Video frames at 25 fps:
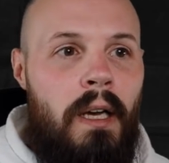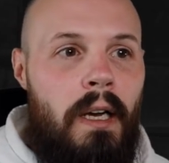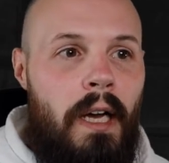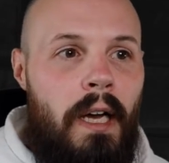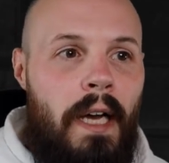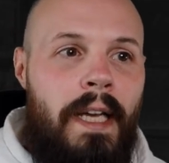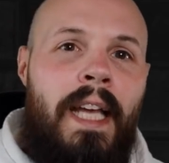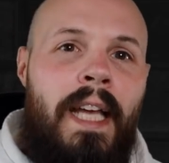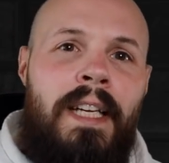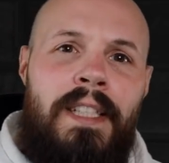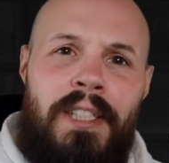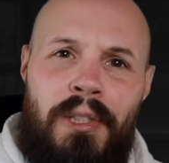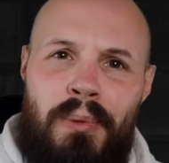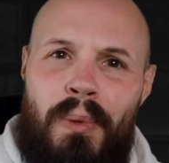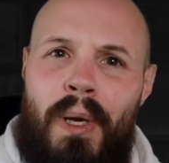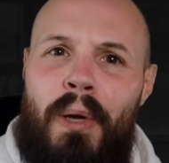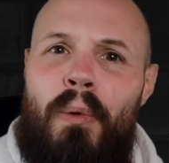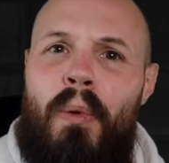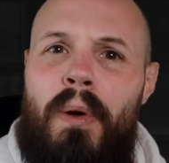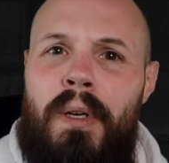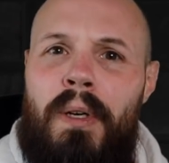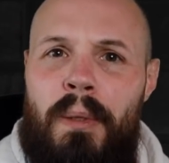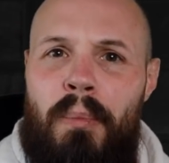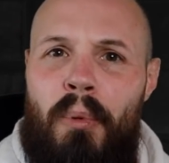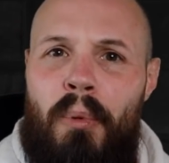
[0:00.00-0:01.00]
Again, just what I
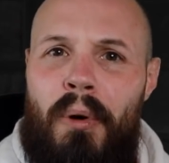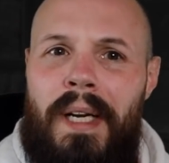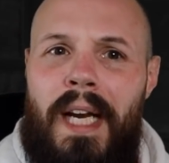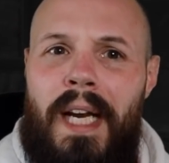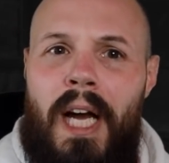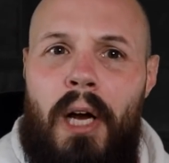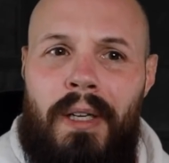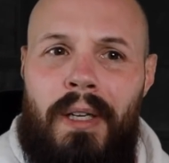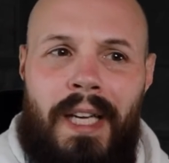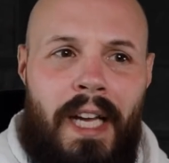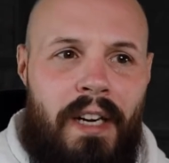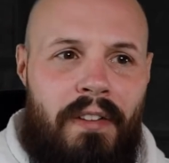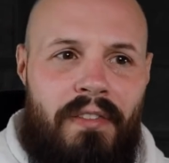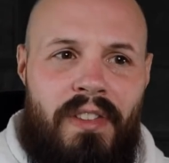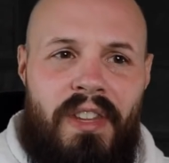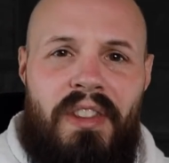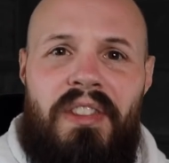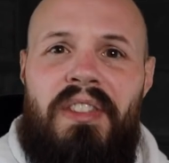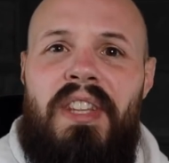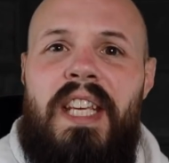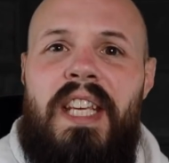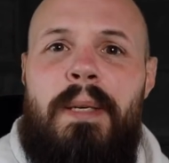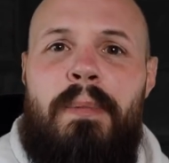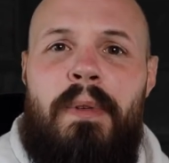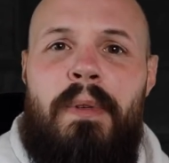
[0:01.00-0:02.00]
wanted to point out, kind of the
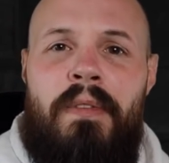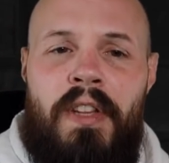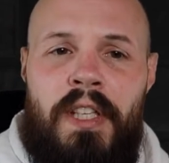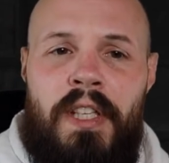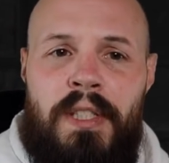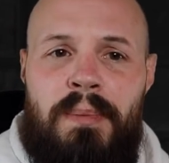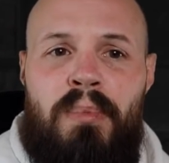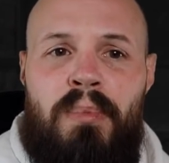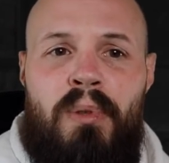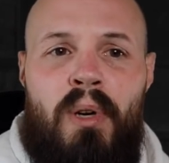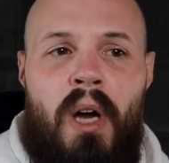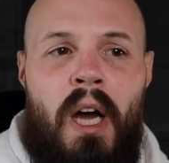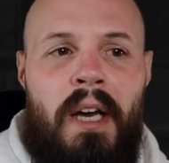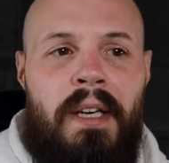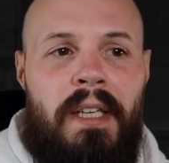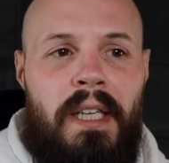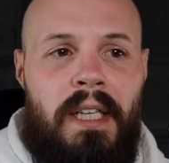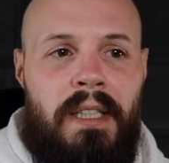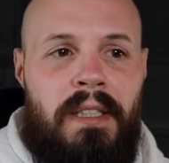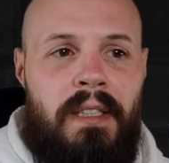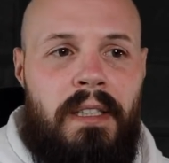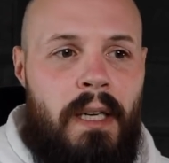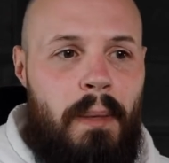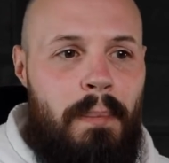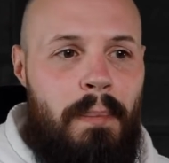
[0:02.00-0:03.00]
theme of this
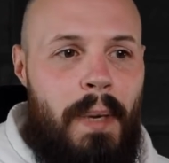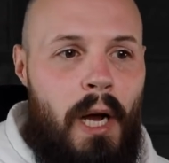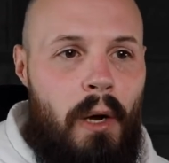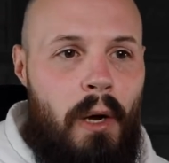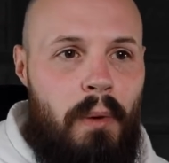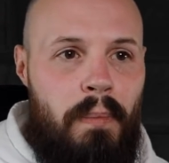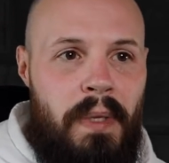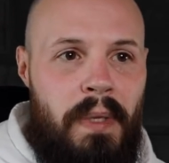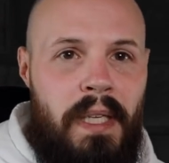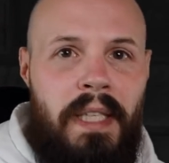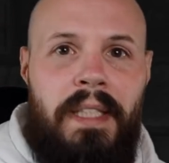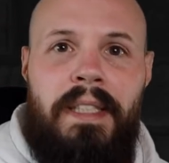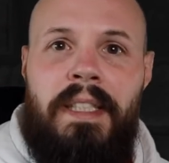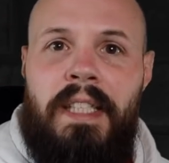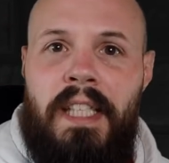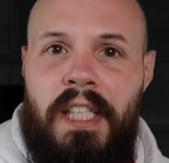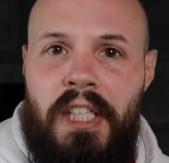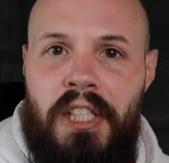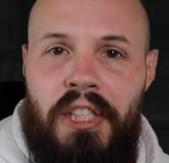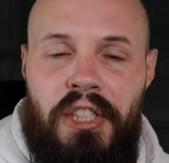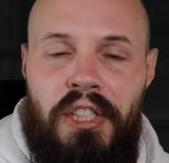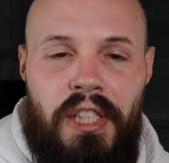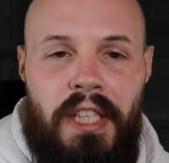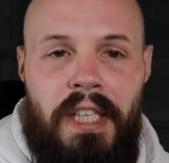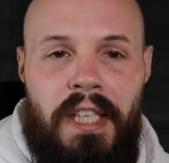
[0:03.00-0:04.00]
product about being
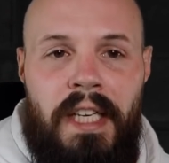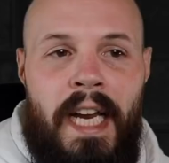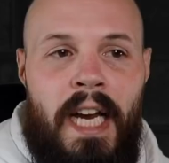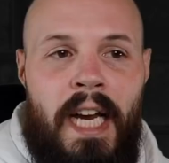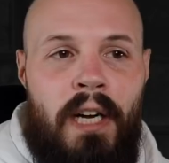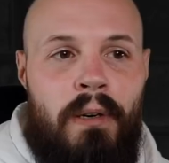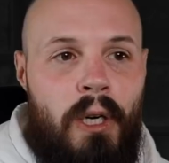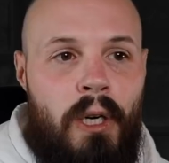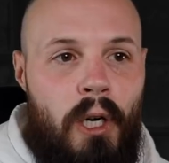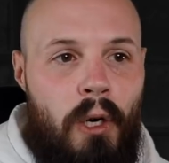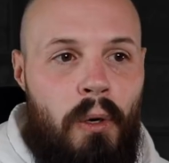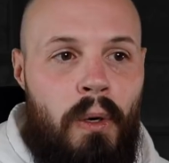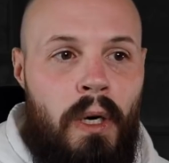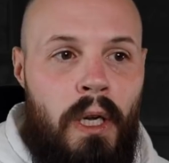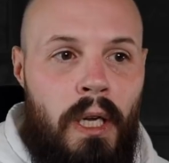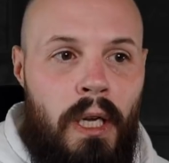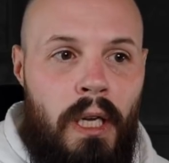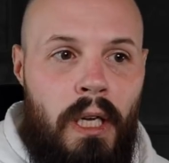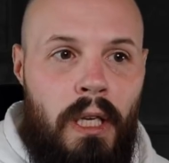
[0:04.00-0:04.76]
niche and narrow.